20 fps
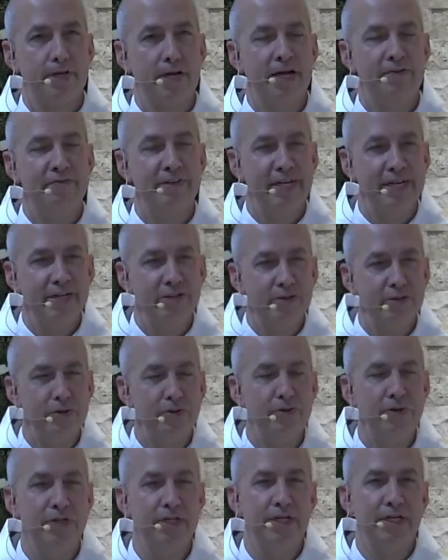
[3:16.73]

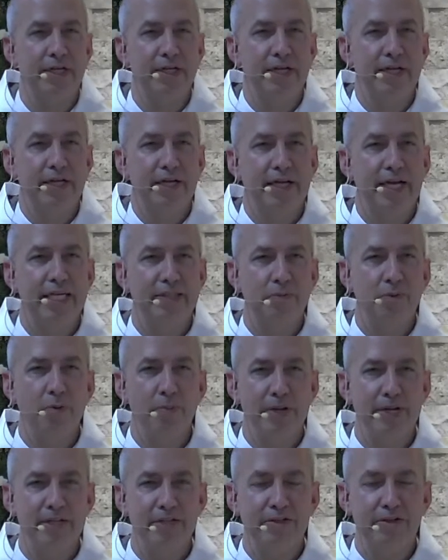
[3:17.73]
Advent is a
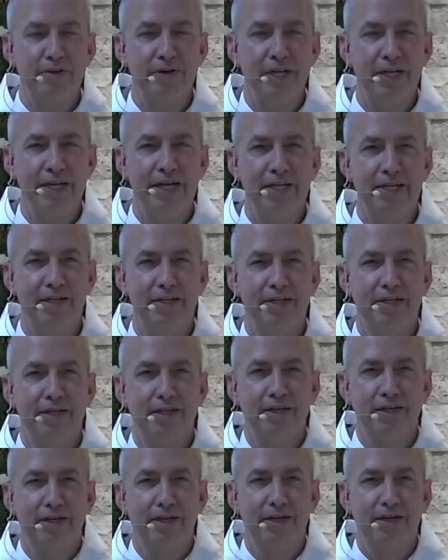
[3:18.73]
moment of
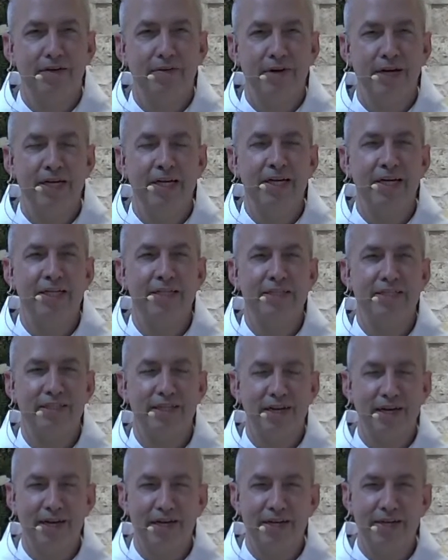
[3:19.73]

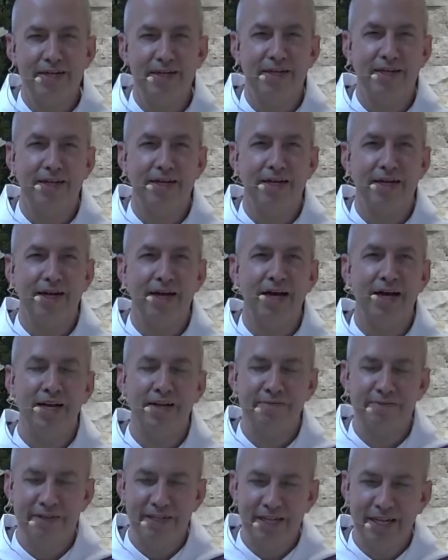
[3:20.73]
returning
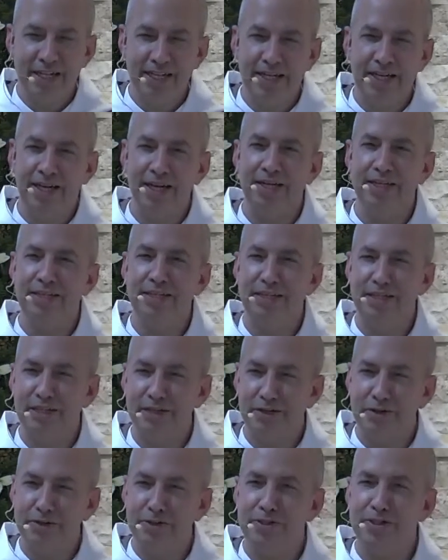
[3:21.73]
to the
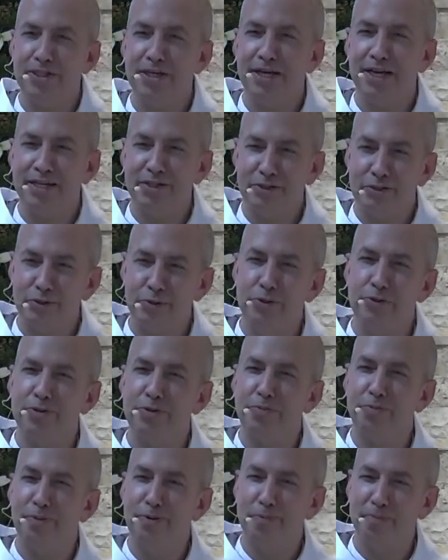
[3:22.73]
fidelity of God, to
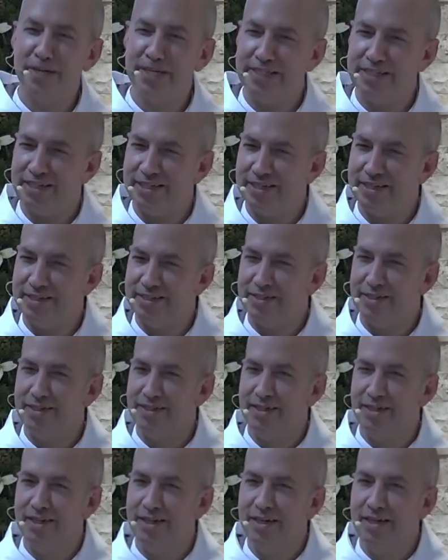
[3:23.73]
his promises
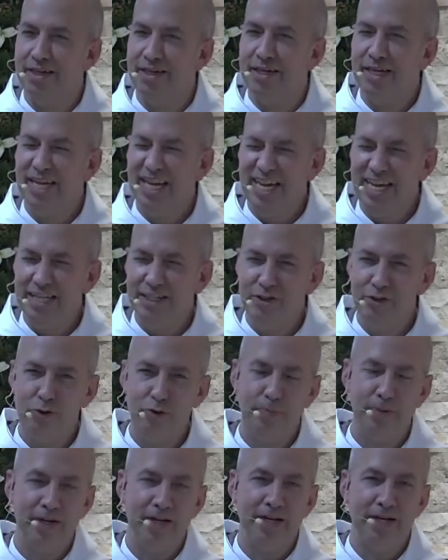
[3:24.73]
in
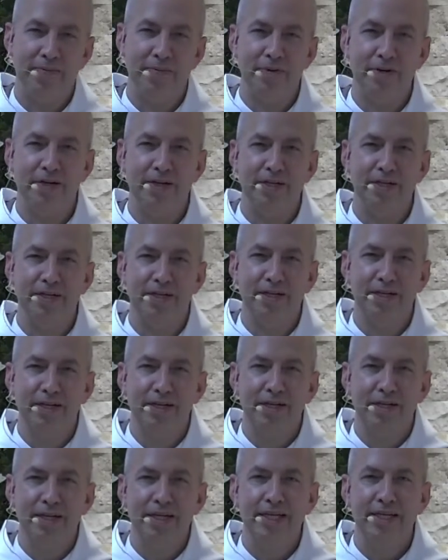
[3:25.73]
his word,
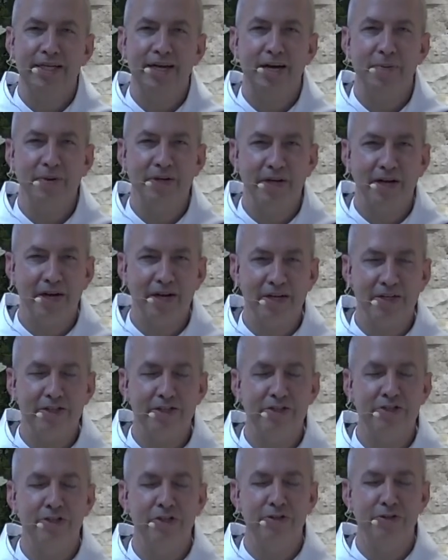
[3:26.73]
and to
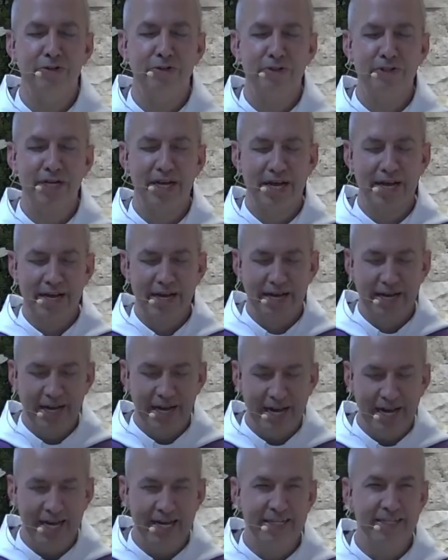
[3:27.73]
walk according
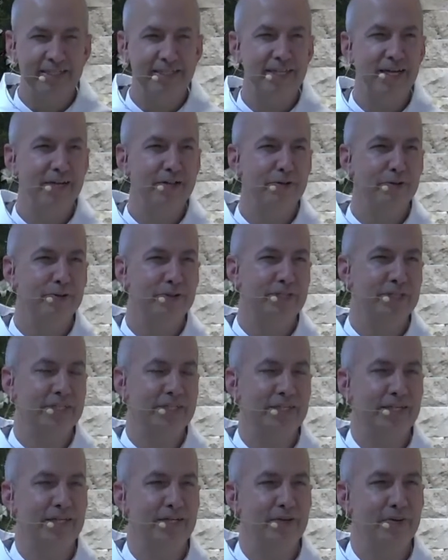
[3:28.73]
to this
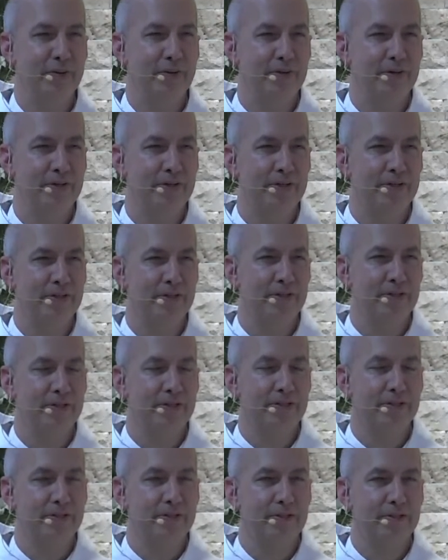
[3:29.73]
interior light.